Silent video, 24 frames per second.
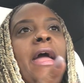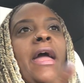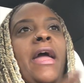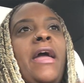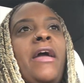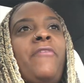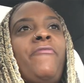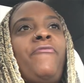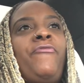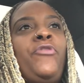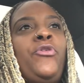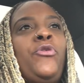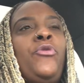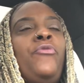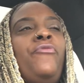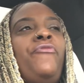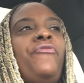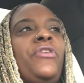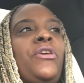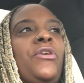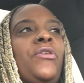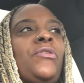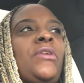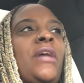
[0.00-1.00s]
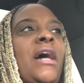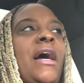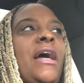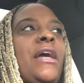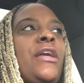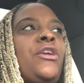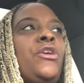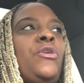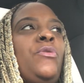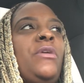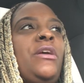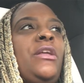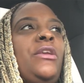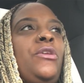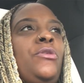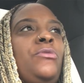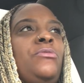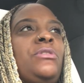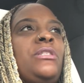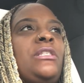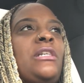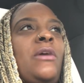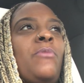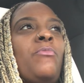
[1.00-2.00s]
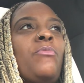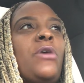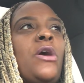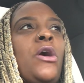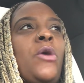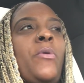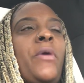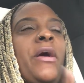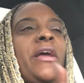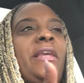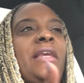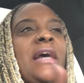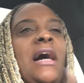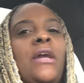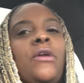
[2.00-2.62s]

If you feel like you didn't do something wrong, and